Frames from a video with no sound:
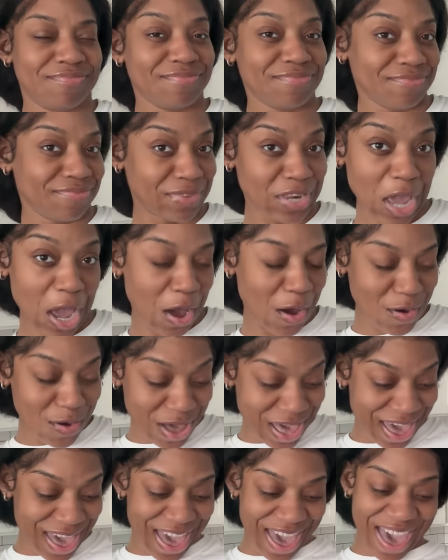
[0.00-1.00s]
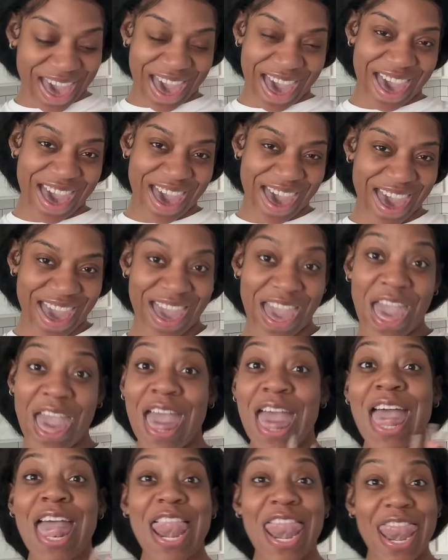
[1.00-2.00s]
no.
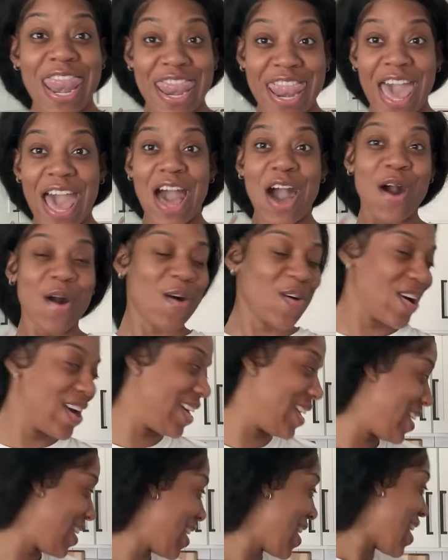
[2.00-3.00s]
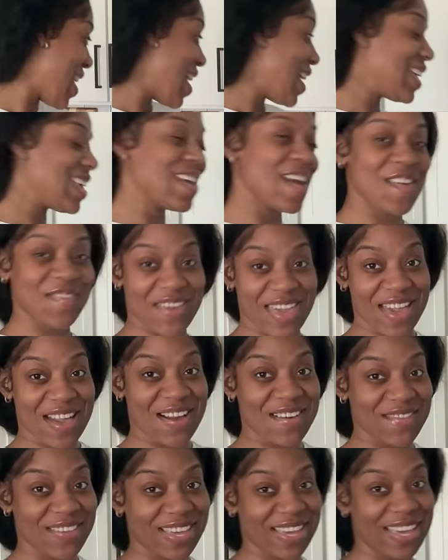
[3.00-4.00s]
No. You
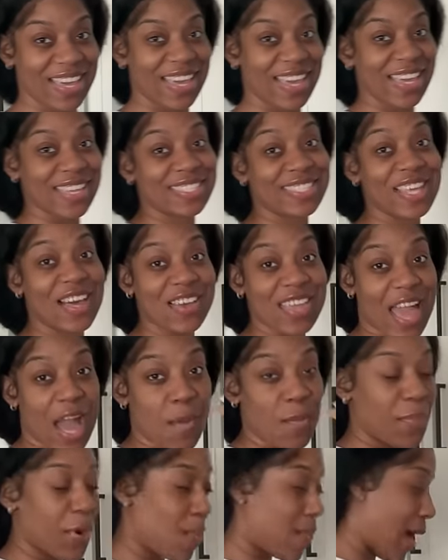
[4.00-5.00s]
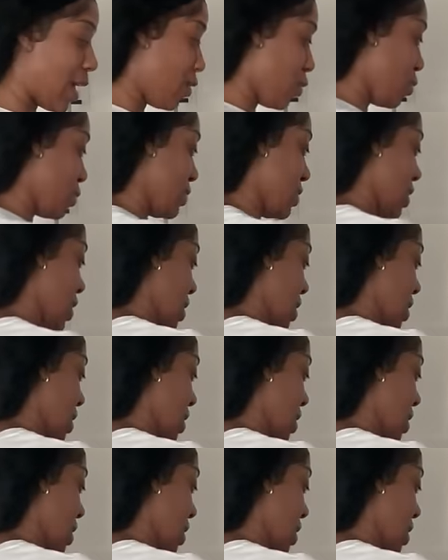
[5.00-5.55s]
feel me? So, y'all, I'm putting my noodles in